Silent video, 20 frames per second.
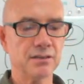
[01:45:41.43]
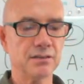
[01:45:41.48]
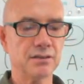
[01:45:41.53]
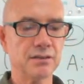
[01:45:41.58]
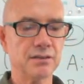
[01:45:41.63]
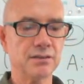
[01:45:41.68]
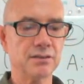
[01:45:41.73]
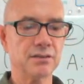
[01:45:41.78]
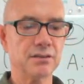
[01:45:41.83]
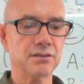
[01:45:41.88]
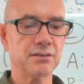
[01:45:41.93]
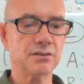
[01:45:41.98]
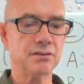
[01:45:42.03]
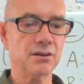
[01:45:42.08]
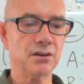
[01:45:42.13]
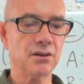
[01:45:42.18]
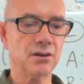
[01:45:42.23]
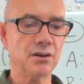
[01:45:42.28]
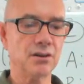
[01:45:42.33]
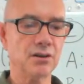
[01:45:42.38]

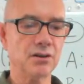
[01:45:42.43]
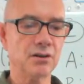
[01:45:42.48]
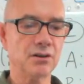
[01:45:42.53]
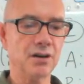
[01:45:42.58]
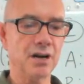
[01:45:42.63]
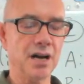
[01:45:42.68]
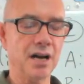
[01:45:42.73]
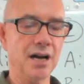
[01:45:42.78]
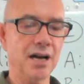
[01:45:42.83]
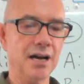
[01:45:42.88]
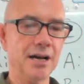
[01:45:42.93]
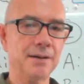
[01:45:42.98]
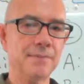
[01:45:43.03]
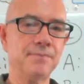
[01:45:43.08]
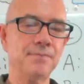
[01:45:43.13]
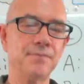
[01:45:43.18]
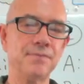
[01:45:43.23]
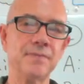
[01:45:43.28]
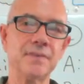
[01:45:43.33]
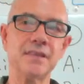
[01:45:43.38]
So
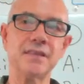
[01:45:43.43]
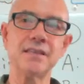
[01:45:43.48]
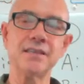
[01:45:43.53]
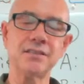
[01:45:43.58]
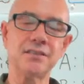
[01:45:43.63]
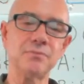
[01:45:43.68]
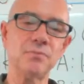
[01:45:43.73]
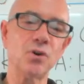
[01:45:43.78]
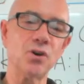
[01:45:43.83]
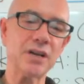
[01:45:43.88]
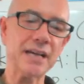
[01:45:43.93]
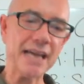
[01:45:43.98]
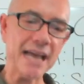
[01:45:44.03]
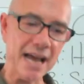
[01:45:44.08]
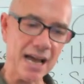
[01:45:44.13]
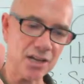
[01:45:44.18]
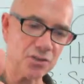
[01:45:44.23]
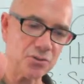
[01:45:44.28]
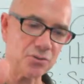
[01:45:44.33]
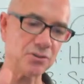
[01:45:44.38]
um, this is more
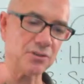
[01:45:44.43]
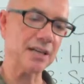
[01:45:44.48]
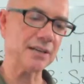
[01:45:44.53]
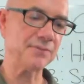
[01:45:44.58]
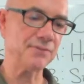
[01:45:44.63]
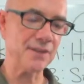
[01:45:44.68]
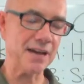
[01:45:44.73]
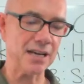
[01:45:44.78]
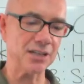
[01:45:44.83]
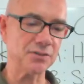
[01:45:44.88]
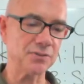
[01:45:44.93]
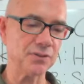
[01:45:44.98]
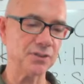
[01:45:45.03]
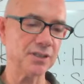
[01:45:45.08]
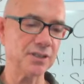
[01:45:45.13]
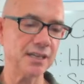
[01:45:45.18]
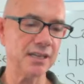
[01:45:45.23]
casual, like fast food.